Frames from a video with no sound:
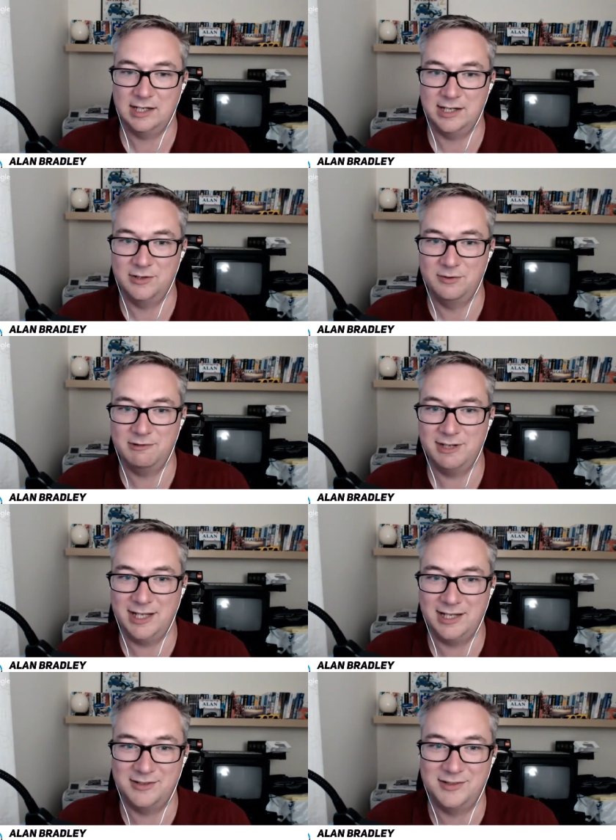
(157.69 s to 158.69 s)
and all we're
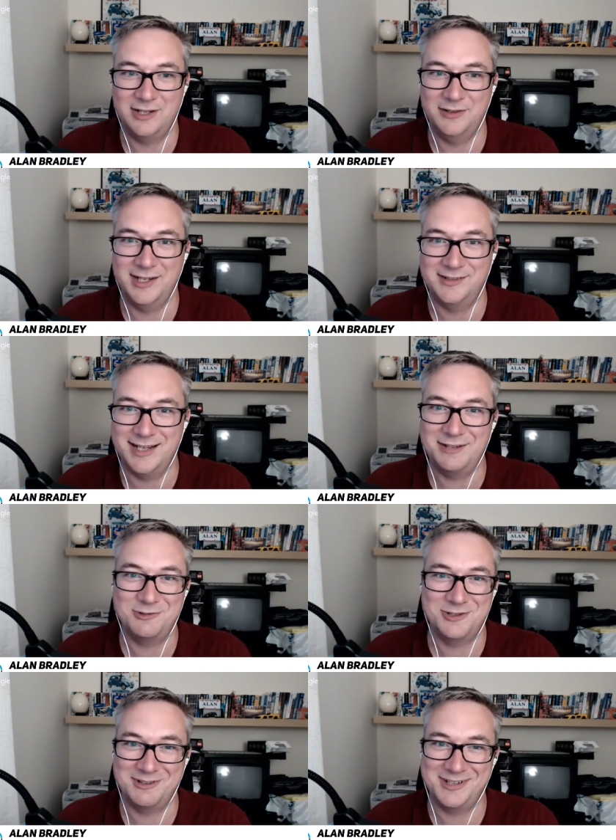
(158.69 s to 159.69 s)
really going to say on this, and
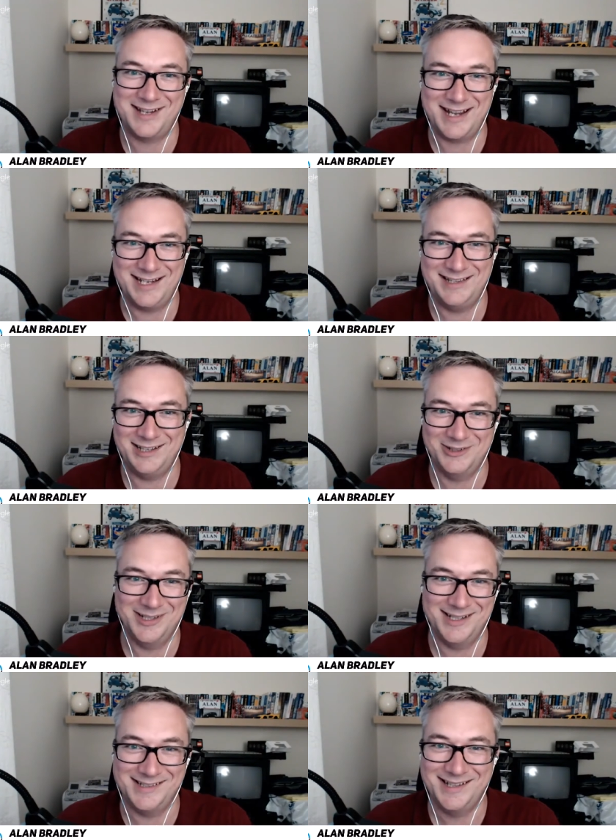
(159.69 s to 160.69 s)
Andrew's not really saying anything on
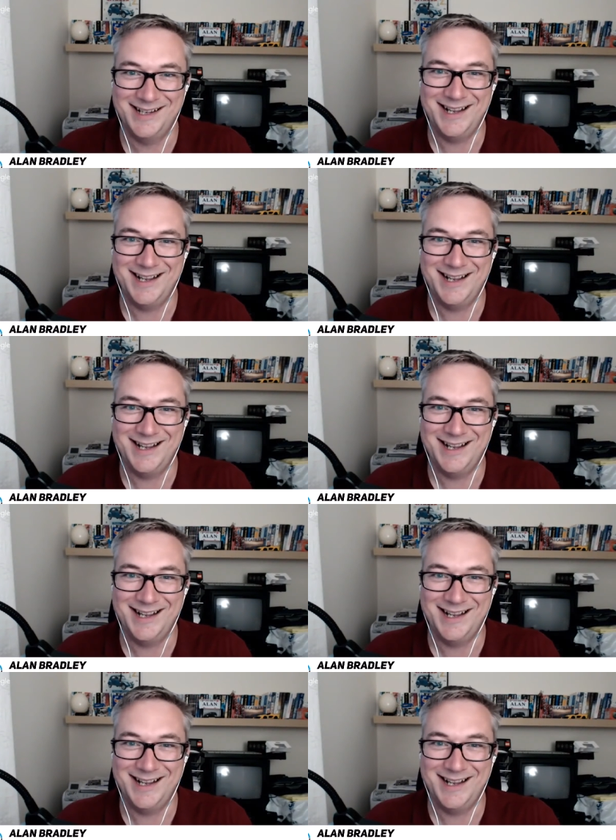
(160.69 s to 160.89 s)
this,